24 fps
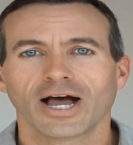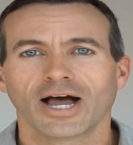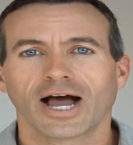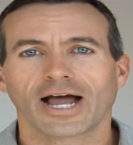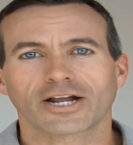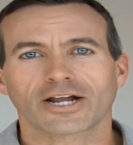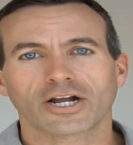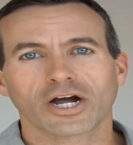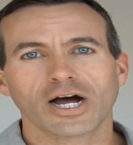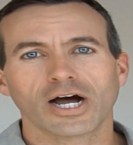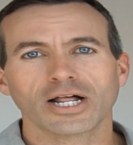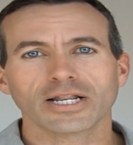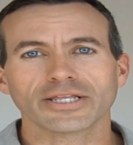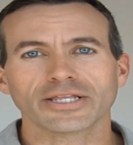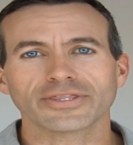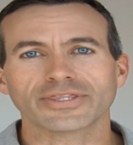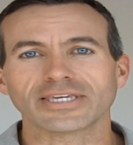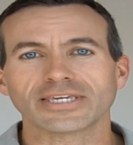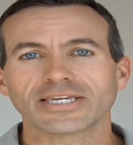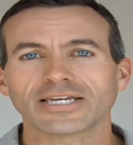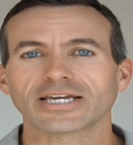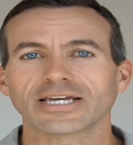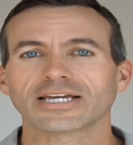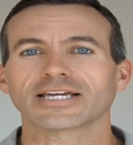I call it
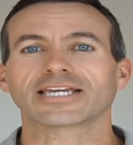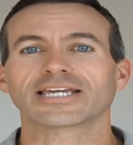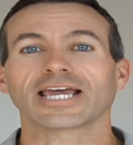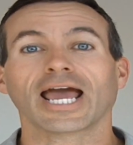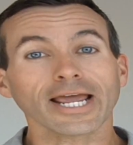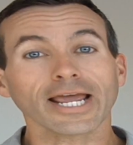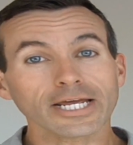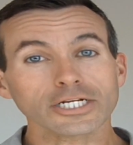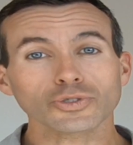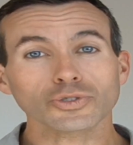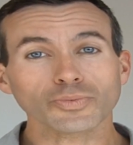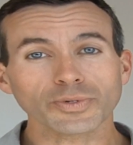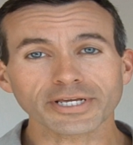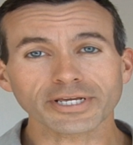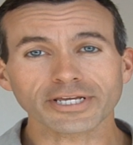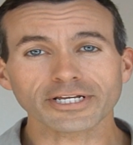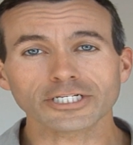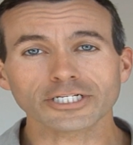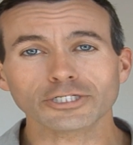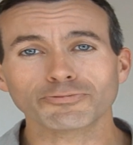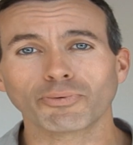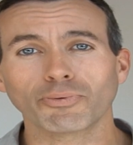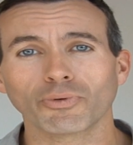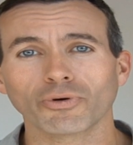the gayest week
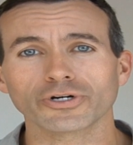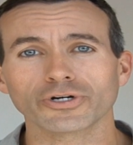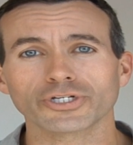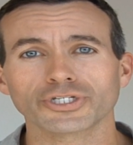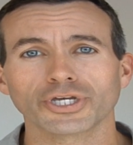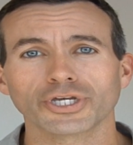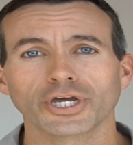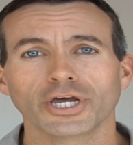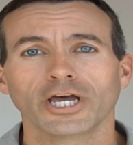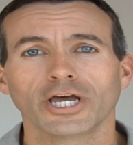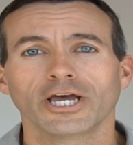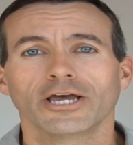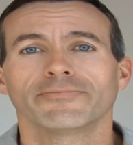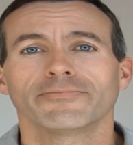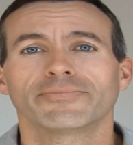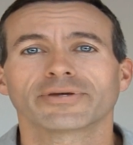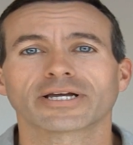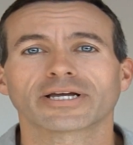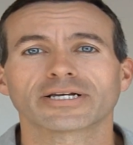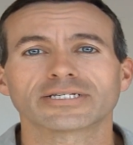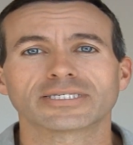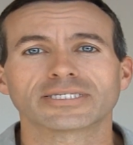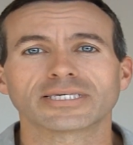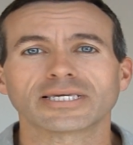in sports
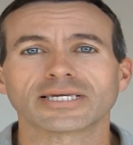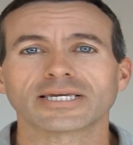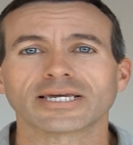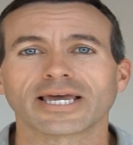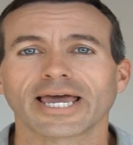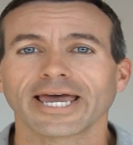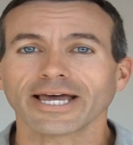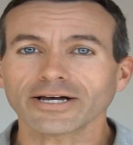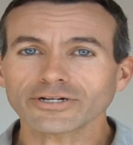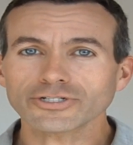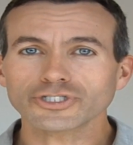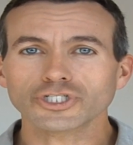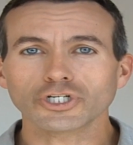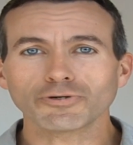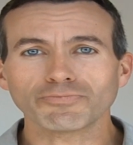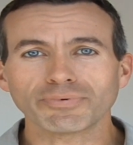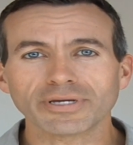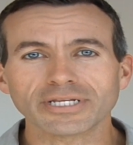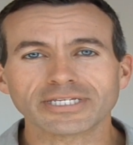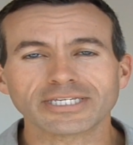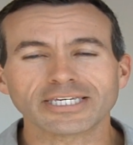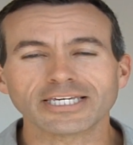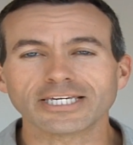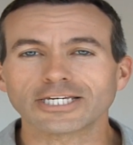because the
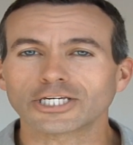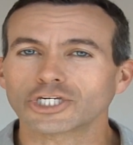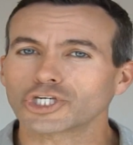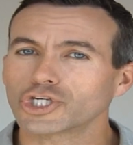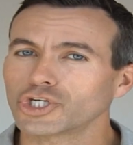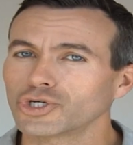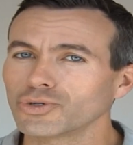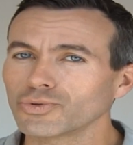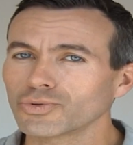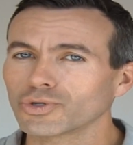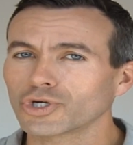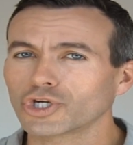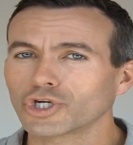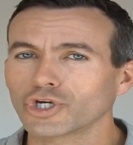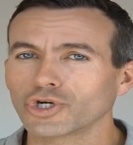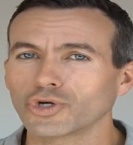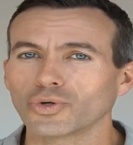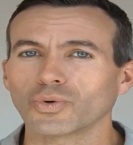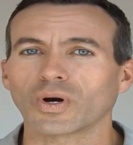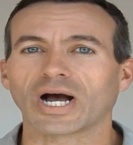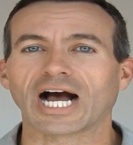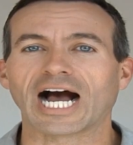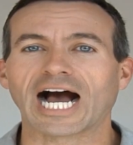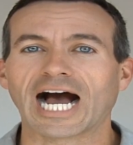
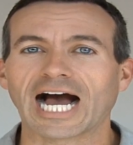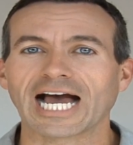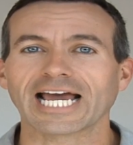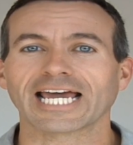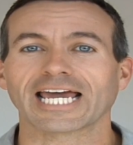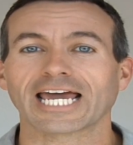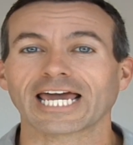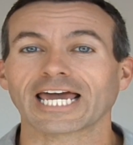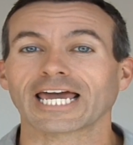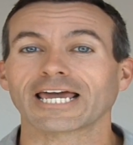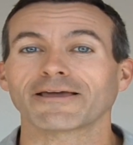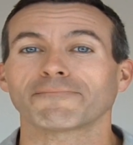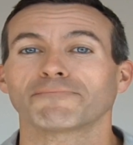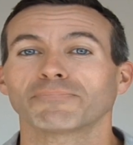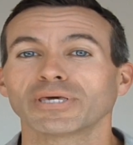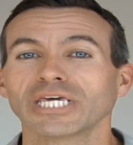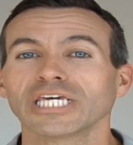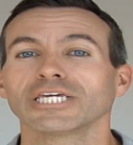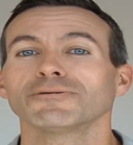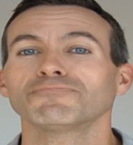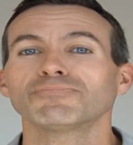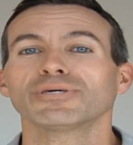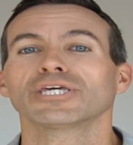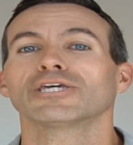
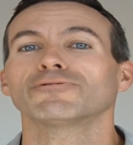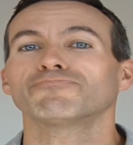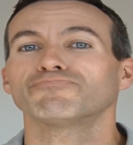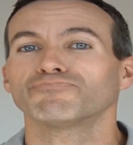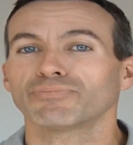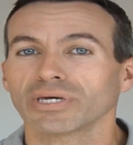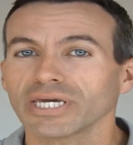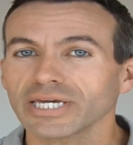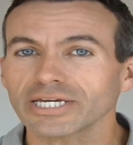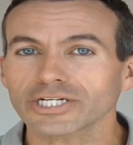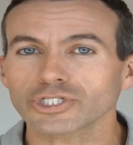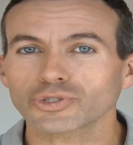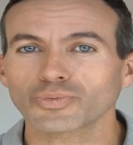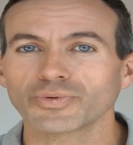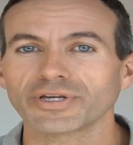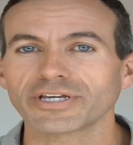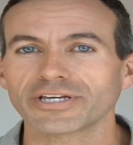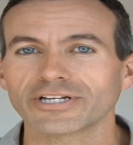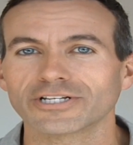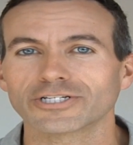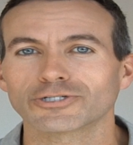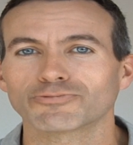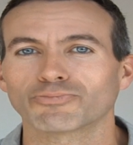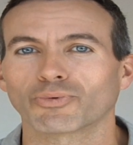LGBTQQIAPPP is
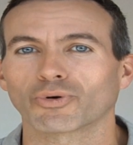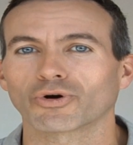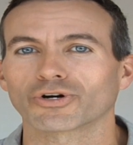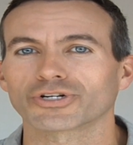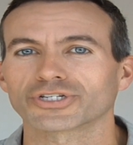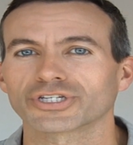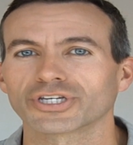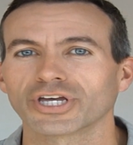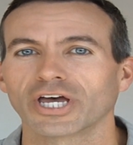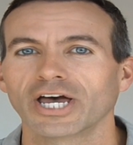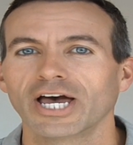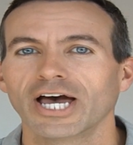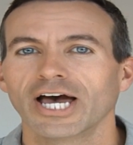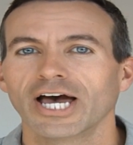week in sports